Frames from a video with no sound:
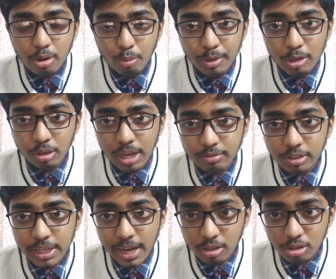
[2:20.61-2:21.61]
we don't have the
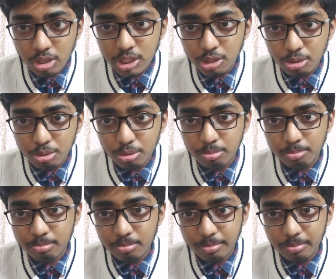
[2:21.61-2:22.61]
technology to